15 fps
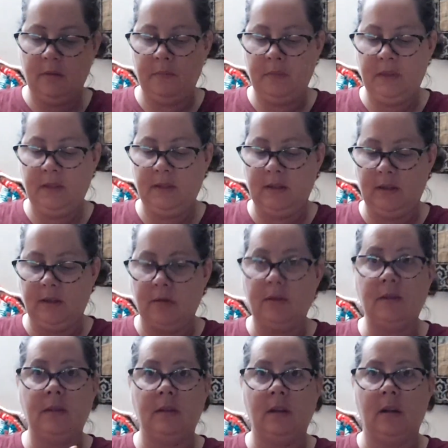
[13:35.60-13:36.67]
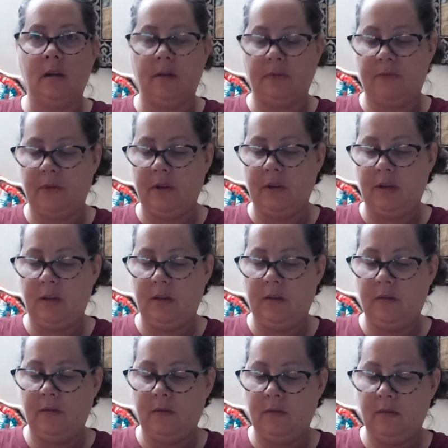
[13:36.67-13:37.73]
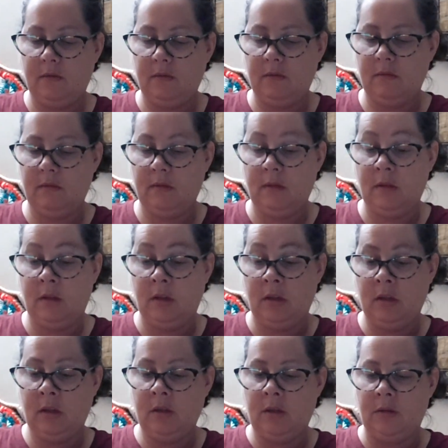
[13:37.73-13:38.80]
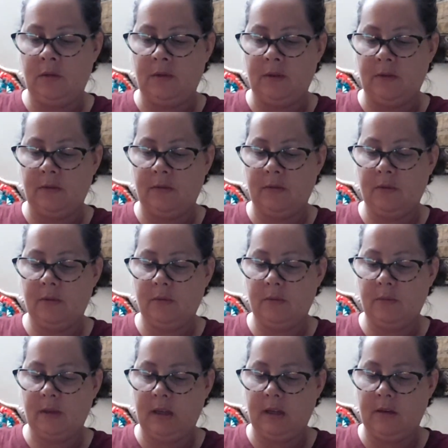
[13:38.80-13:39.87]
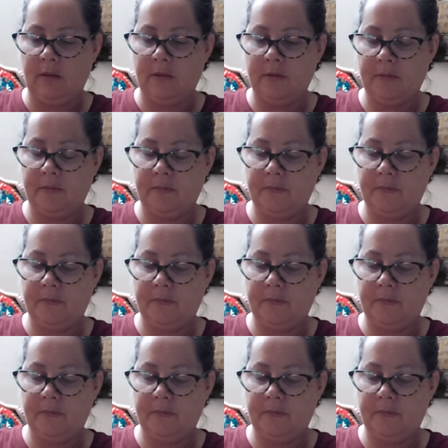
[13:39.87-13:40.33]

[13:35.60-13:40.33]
My schedule is not very conducive right now.